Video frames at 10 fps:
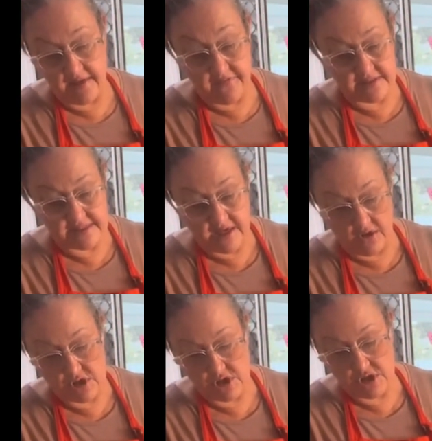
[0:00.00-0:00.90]
If it
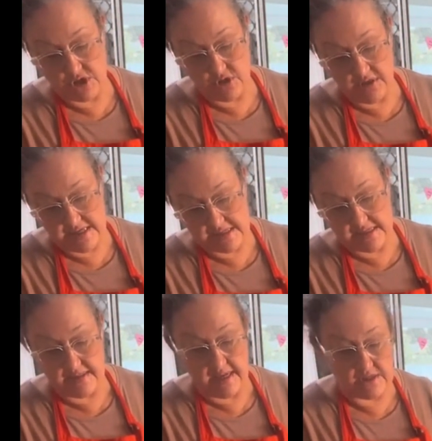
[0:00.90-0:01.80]
tells you to do
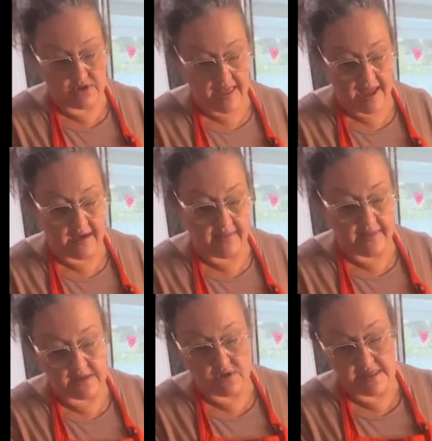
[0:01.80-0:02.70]
this and then do that and
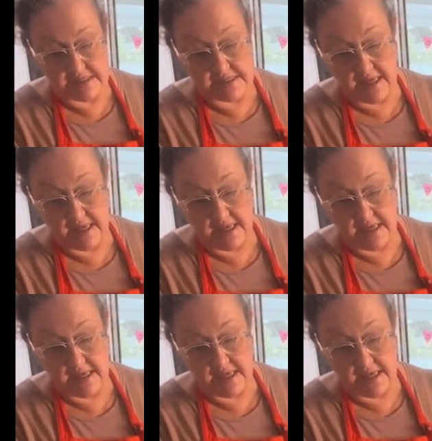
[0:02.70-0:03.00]
then do this